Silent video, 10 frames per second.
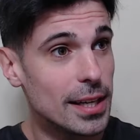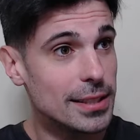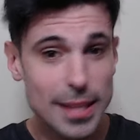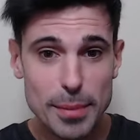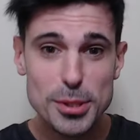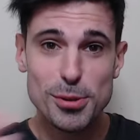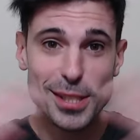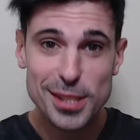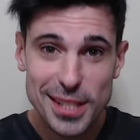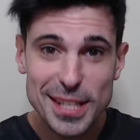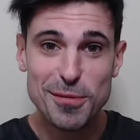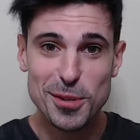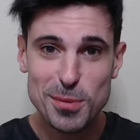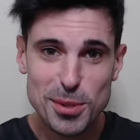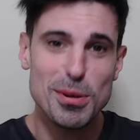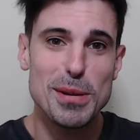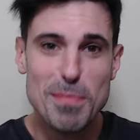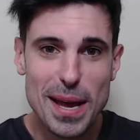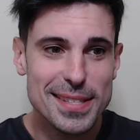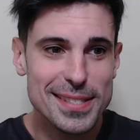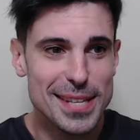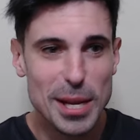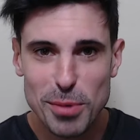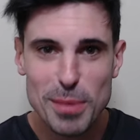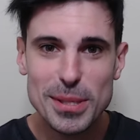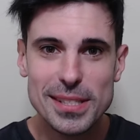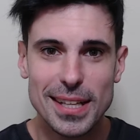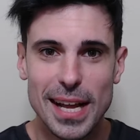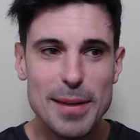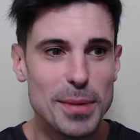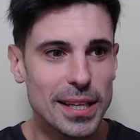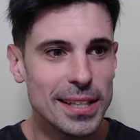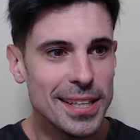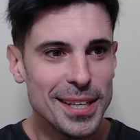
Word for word: demonstration of the difference between men's and women's climbing.